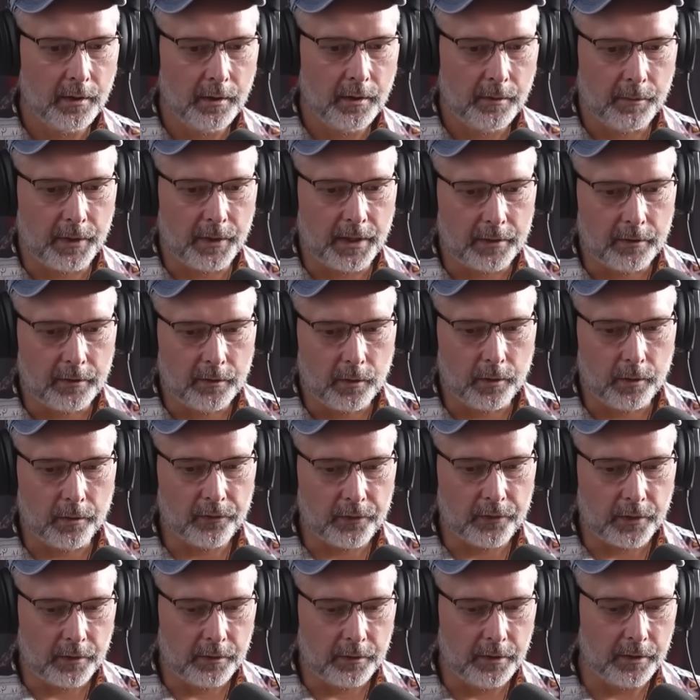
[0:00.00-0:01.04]
but
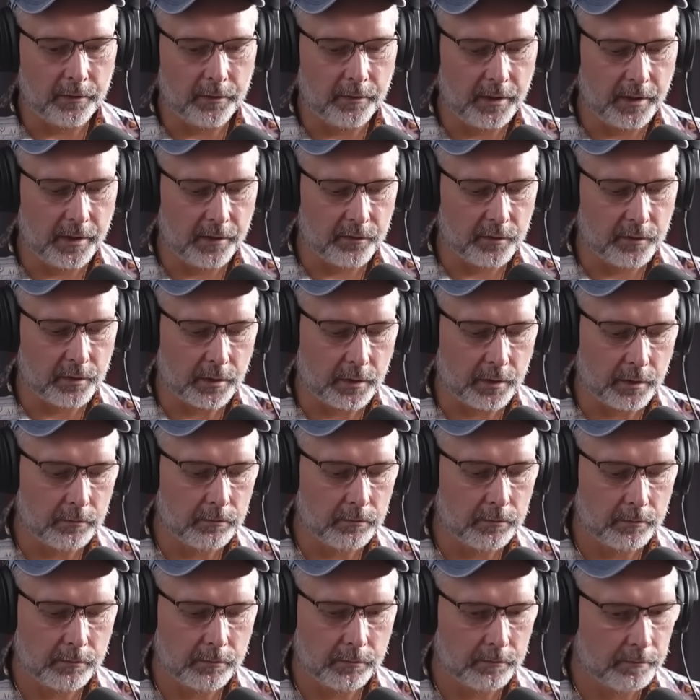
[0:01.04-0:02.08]
also, you know, these uh,
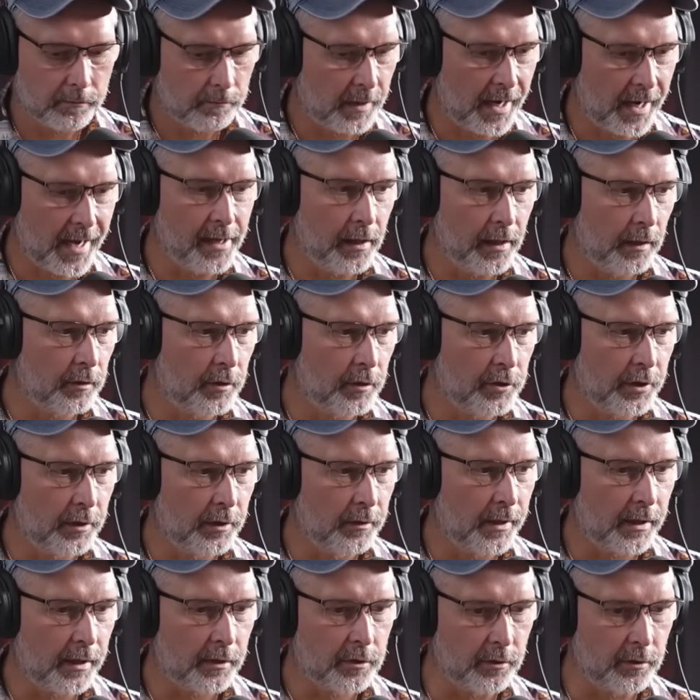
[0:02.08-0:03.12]
high energy
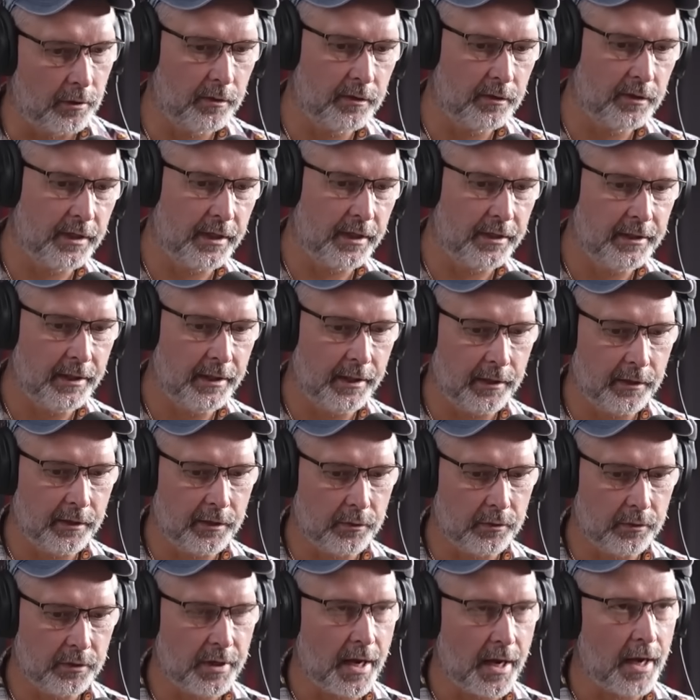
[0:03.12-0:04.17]
electrons they tend
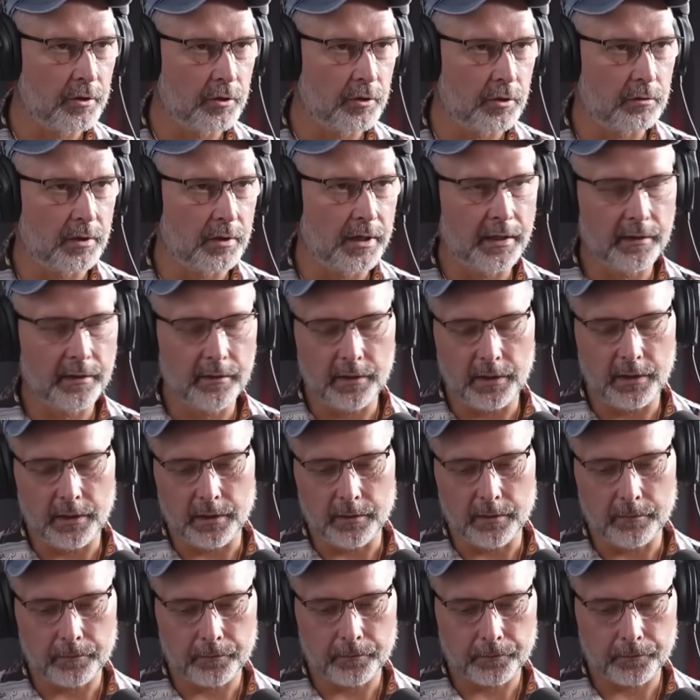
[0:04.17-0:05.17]
to saturate the